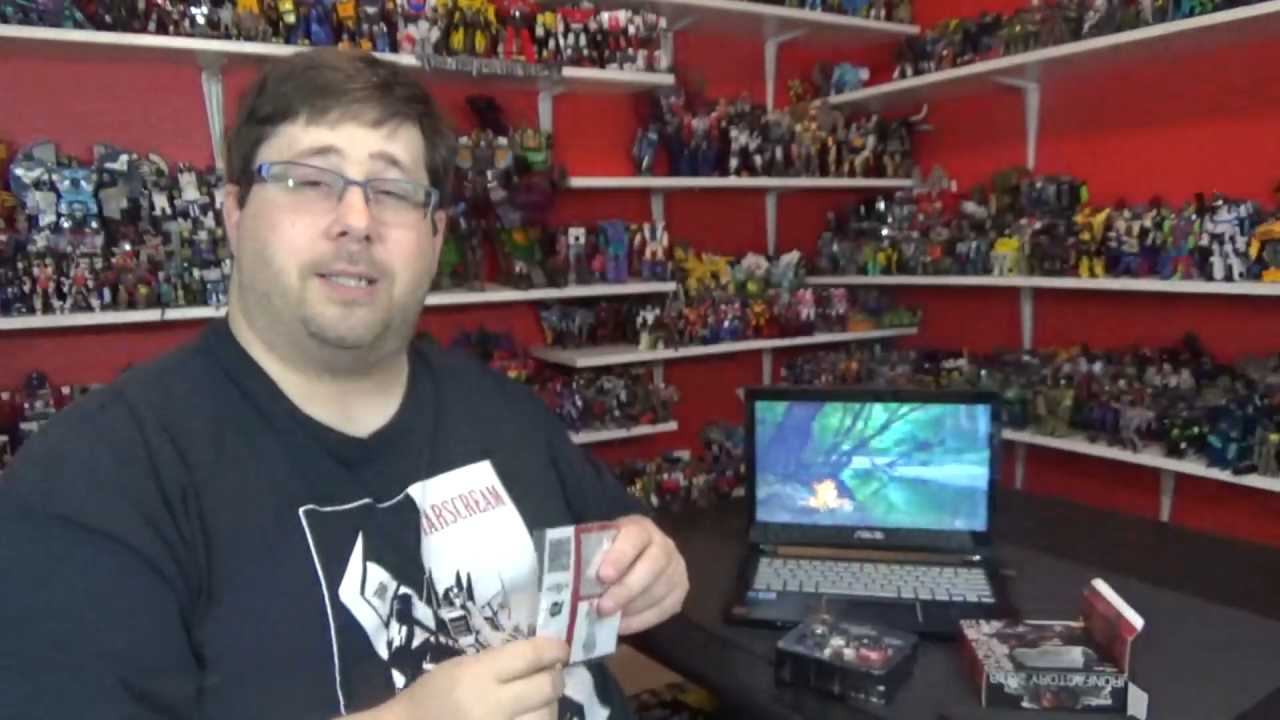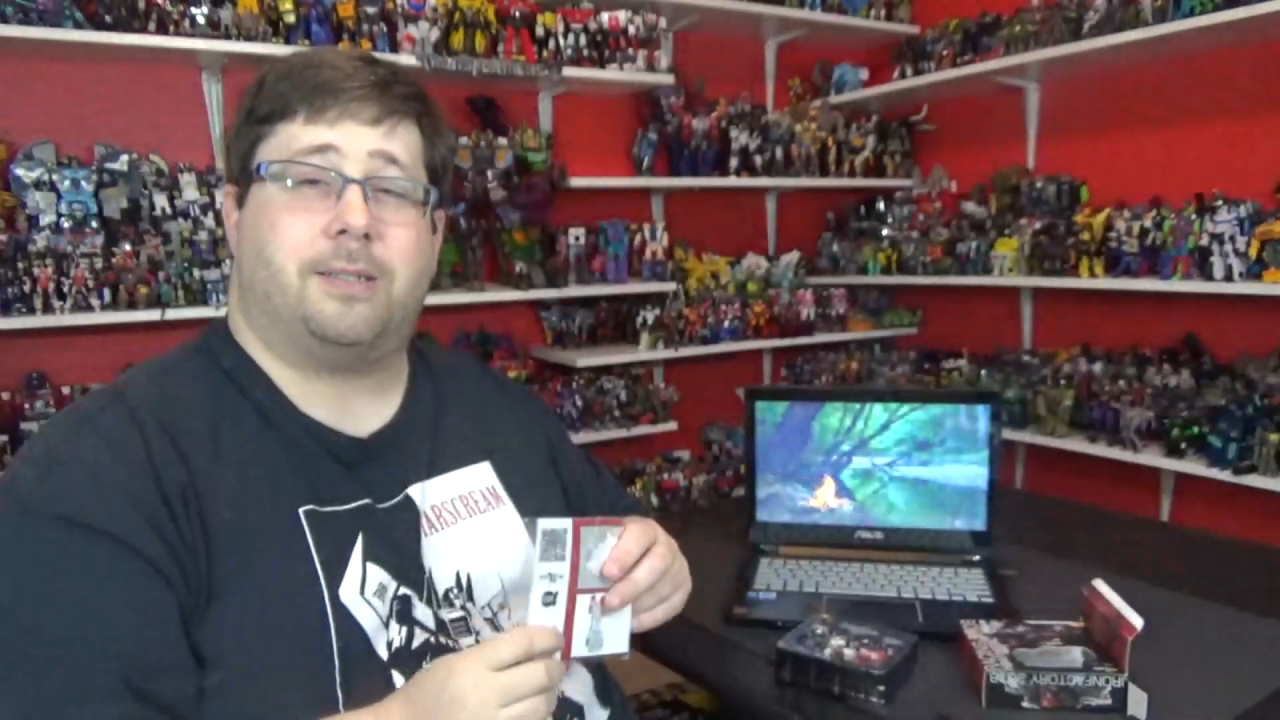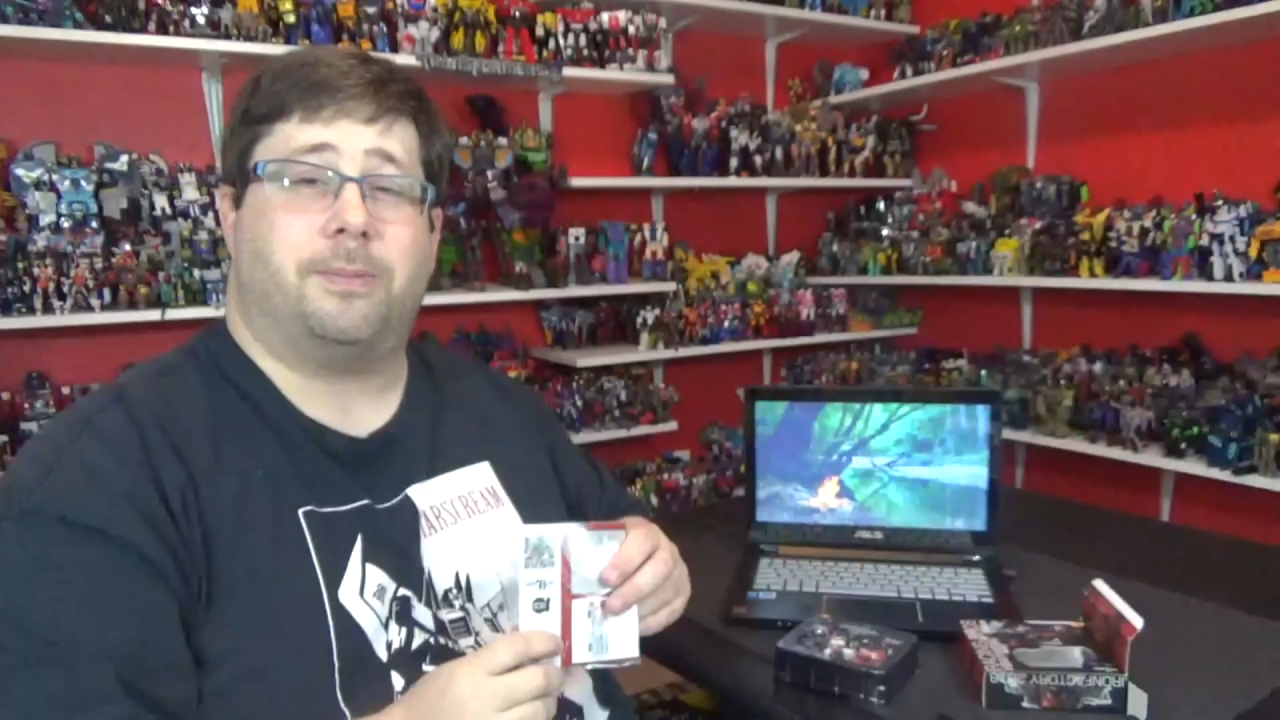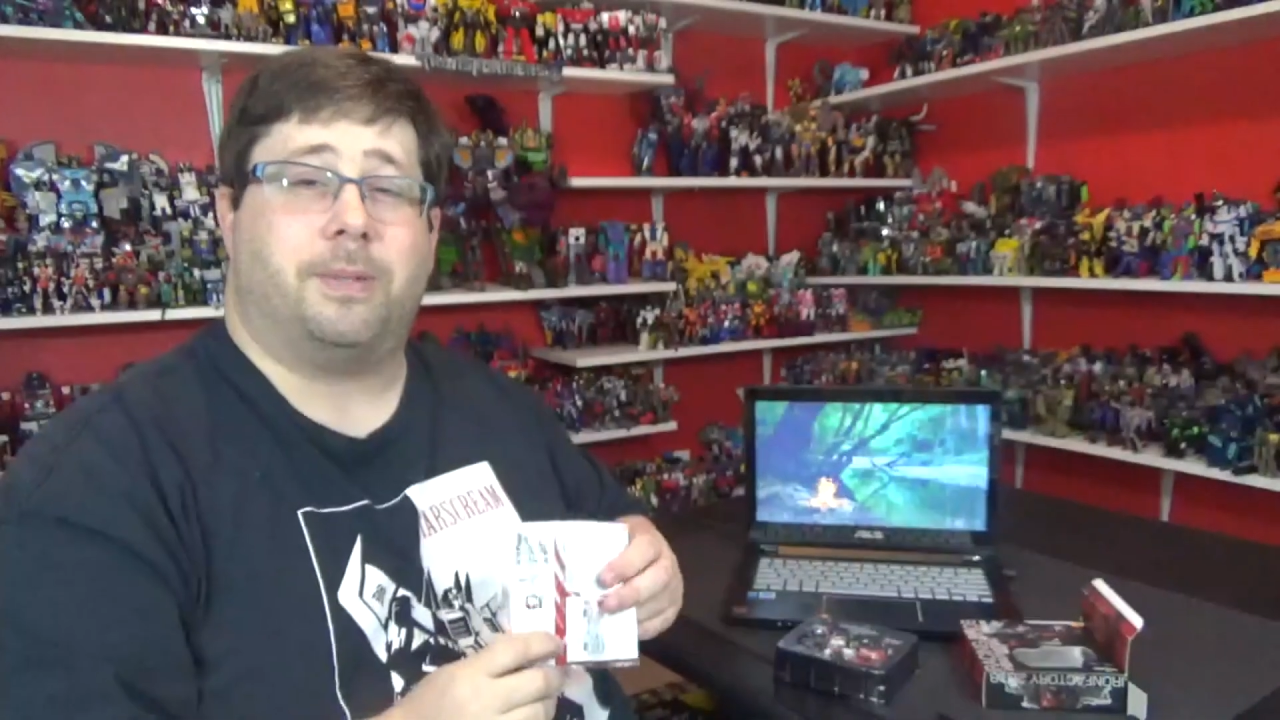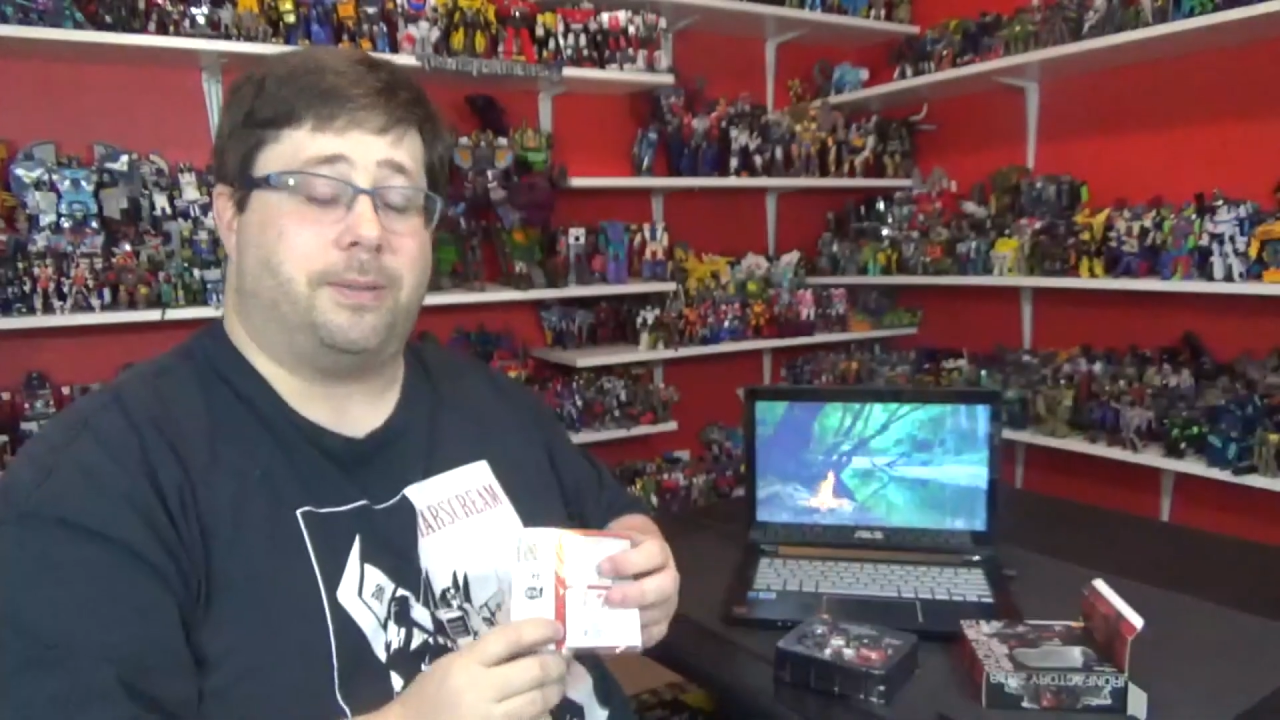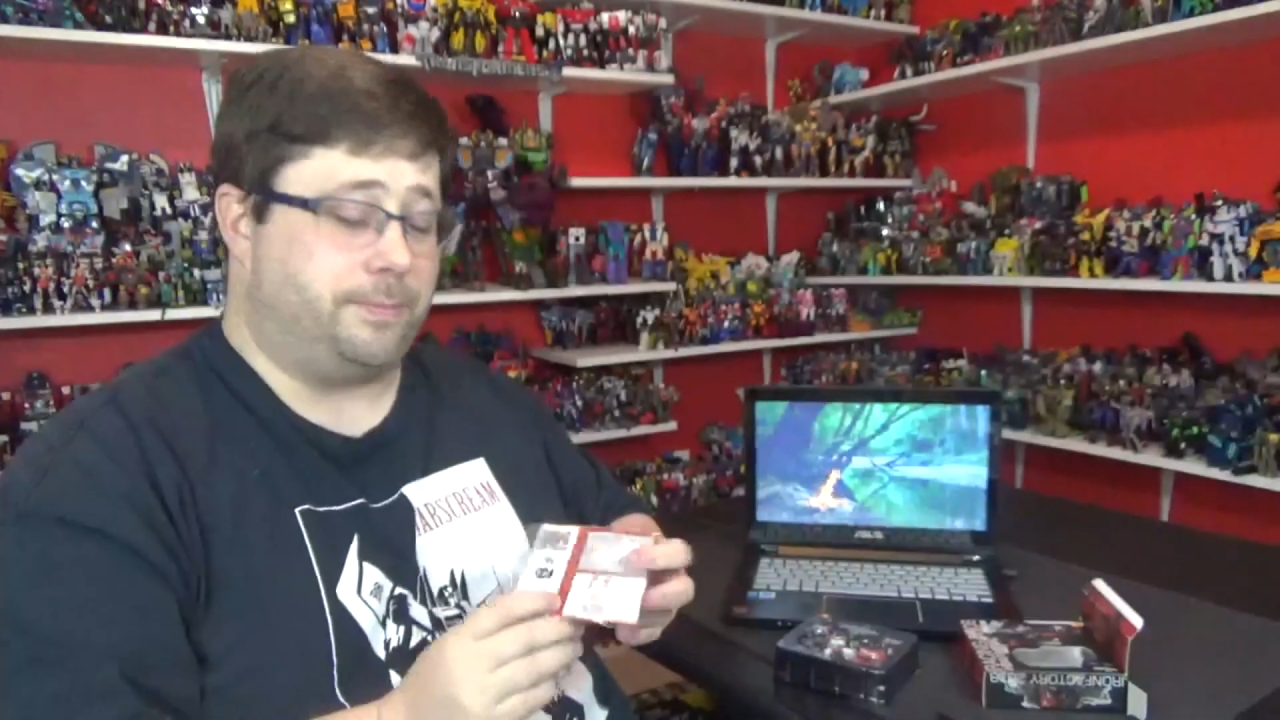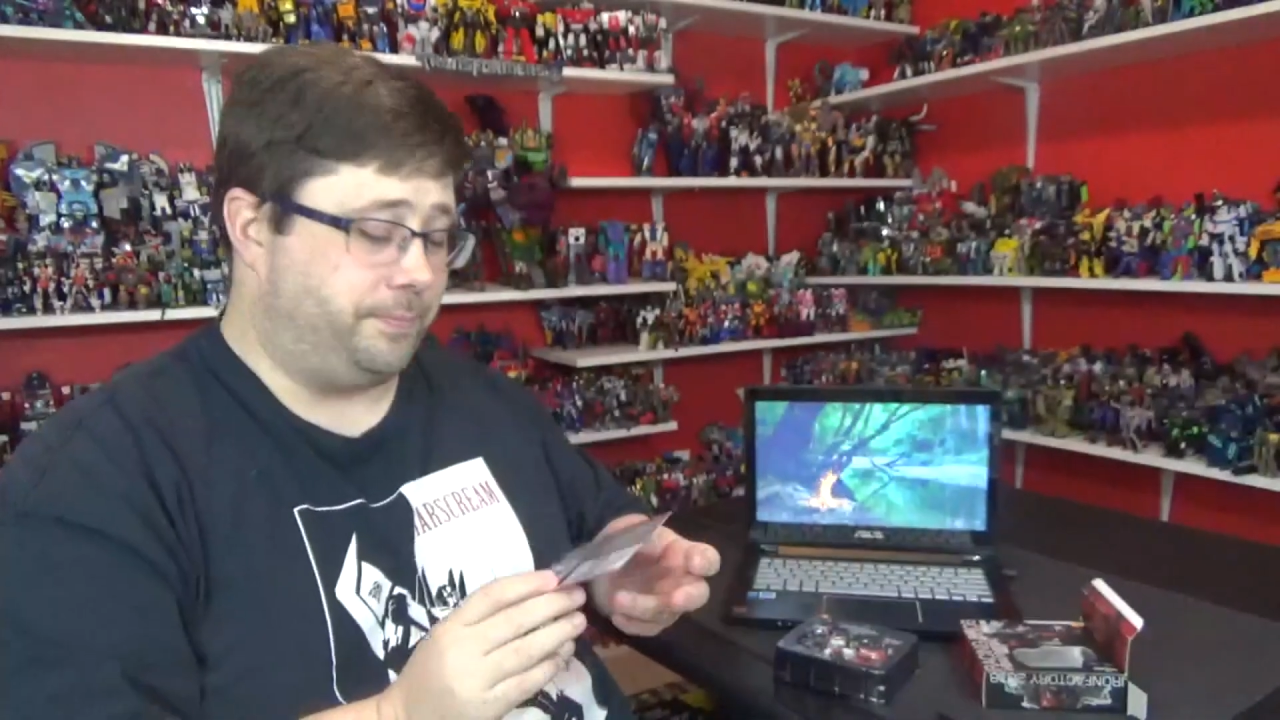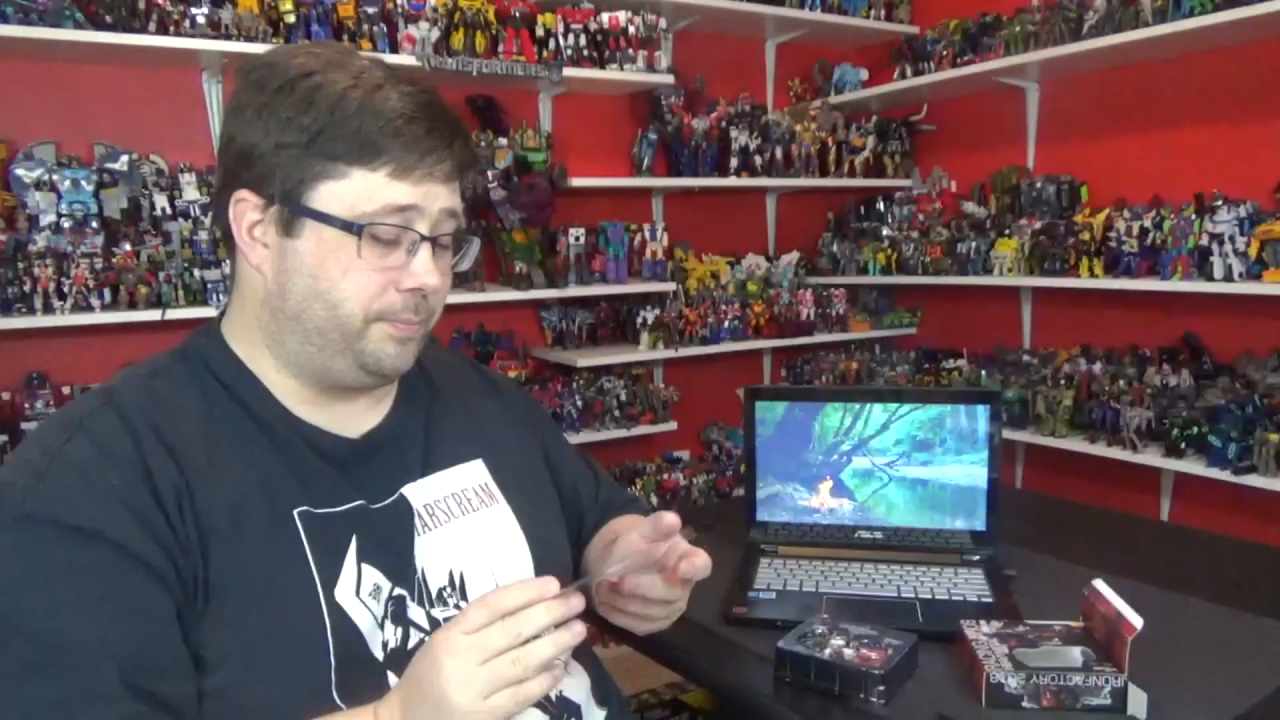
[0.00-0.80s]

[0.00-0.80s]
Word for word: in some um,